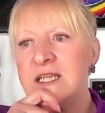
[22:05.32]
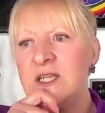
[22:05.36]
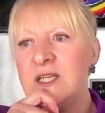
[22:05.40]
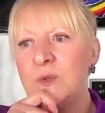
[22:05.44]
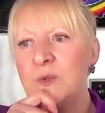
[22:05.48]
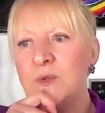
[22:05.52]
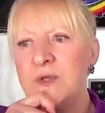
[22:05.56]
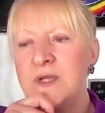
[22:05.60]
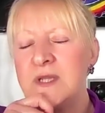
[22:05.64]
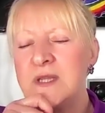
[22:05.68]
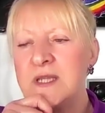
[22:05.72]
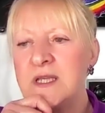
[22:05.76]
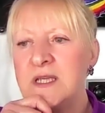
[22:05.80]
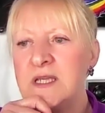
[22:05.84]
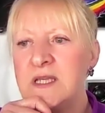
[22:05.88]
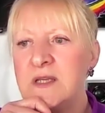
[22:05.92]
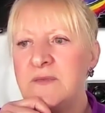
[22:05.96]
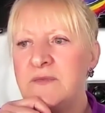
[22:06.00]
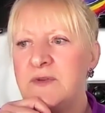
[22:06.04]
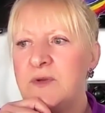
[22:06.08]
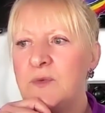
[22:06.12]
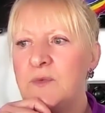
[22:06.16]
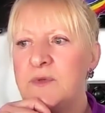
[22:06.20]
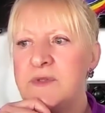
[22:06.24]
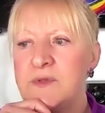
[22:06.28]
you would think
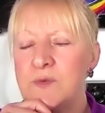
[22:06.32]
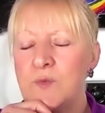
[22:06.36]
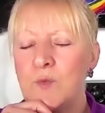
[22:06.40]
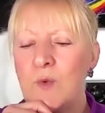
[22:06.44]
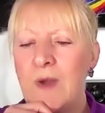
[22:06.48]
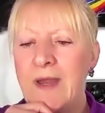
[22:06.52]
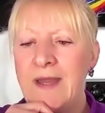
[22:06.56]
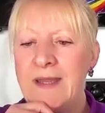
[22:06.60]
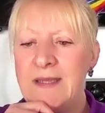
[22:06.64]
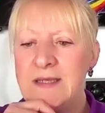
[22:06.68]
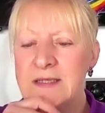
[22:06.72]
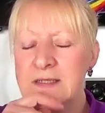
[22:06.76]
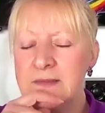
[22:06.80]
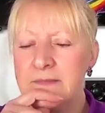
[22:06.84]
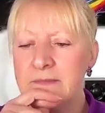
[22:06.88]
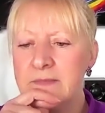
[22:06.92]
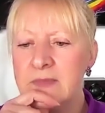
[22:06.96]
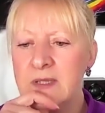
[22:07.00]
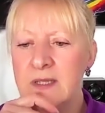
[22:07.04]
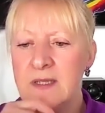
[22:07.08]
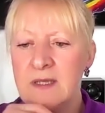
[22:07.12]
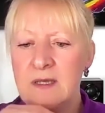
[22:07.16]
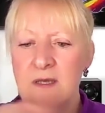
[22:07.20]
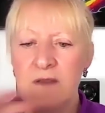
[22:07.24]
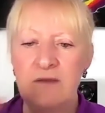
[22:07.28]
if it was
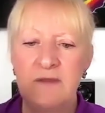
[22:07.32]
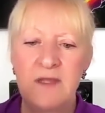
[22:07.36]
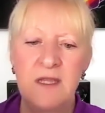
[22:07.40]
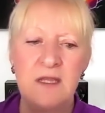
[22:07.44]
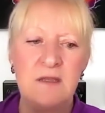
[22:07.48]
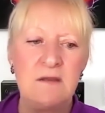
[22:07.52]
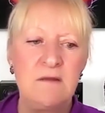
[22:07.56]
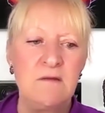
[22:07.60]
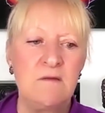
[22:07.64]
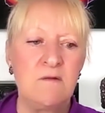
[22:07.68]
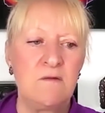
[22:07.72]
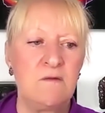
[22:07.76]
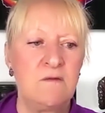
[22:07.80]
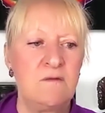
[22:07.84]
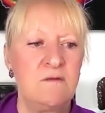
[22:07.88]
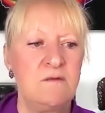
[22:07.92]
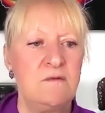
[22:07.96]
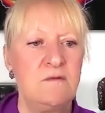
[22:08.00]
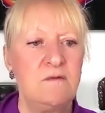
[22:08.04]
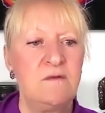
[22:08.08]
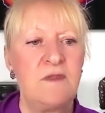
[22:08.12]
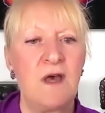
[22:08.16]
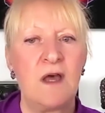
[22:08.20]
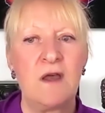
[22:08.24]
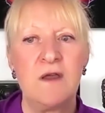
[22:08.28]
random, then
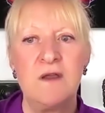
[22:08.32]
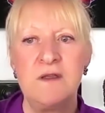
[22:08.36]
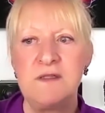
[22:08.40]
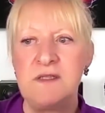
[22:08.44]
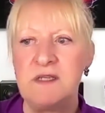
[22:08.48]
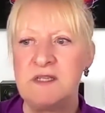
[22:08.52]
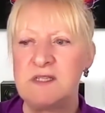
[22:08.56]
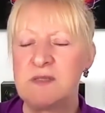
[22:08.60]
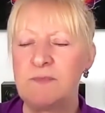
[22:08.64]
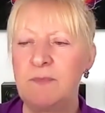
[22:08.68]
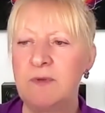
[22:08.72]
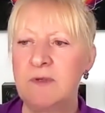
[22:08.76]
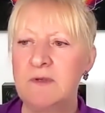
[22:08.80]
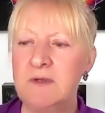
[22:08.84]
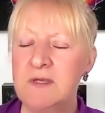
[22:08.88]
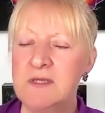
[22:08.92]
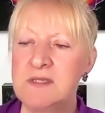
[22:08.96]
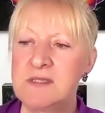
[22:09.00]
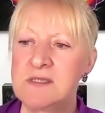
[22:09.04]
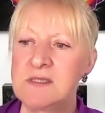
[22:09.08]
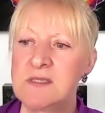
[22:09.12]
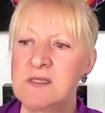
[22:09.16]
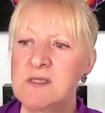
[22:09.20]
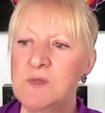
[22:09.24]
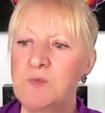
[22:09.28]
those
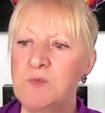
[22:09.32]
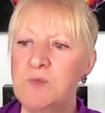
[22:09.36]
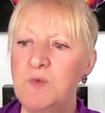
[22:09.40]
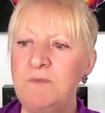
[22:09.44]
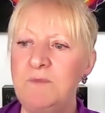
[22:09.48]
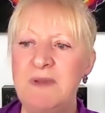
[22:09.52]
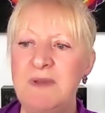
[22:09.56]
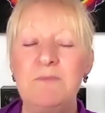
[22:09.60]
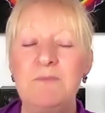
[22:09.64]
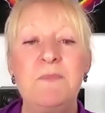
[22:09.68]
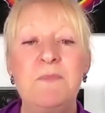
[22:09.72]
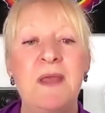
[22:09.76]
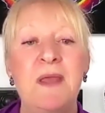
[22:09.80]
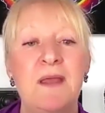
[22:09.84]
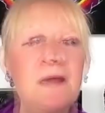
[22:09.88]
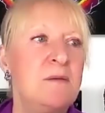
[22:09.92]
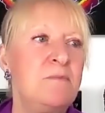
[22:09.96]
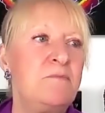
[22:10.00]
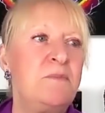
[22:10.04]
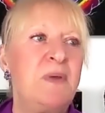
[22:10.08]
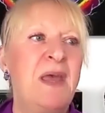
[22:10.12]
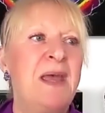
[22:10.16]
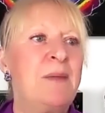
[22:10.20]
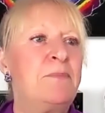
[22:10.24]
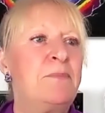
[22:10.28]
experiences would be
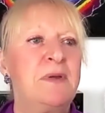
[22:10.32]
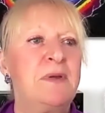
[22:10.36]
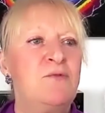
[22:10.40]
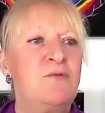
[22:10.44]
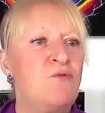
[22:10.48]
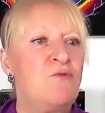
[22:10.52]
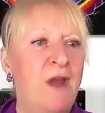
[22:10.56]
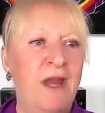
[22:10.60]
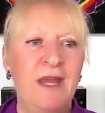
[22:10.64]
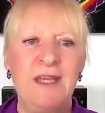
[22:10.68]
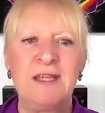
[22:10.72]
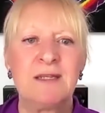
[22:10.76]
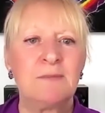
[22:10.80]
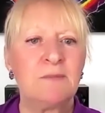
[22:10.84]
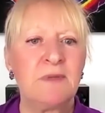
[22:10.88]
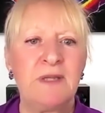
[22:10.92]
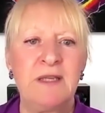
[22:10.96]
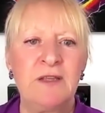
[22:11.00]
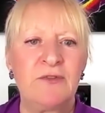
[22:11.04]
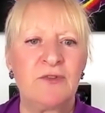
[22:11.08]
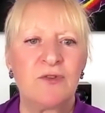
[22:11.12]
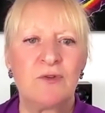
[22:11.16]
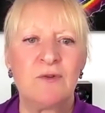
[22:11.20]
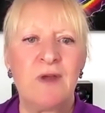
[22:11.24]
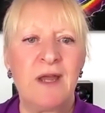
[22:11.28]
peppered
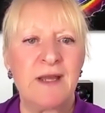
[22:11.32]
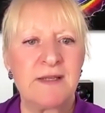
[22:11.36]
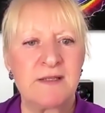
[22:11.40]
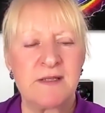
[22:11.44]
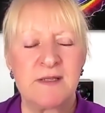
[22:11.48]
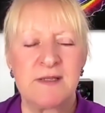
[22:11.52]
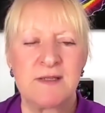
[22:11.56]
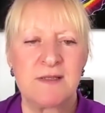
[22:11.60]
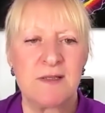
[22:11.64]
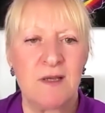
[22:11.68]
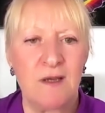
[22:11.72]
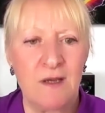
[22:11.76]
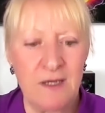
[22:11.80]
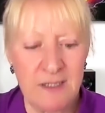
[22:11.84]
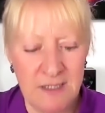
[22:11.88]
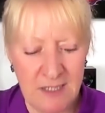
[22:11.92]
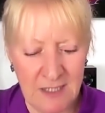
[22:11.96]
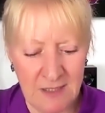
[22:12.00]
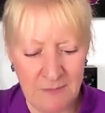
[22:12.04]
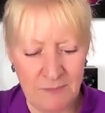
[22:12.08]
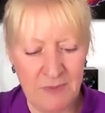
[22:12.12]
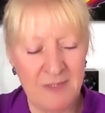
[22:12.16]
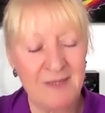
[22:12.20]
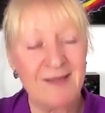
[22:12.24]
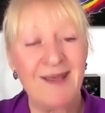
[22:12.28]
randomly throughout
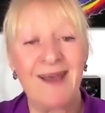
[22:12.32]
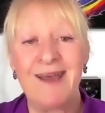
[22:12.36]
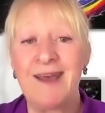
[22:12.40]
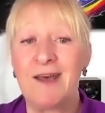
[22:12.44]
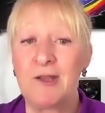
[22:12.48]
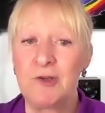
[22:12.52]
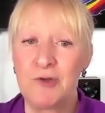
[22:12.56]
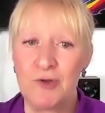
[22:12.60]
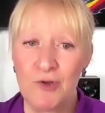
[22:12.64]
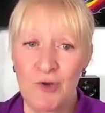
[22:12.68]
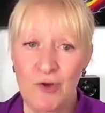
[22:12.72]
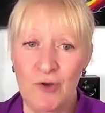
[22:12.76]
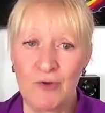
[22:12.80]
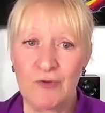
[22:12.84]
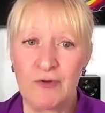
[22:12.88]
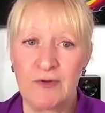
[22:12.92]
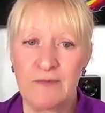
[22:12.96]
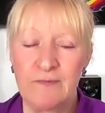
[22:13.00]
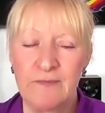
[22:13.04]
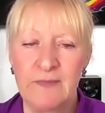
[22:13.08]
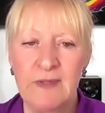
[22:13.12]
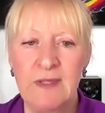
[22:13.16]
society, but they are not.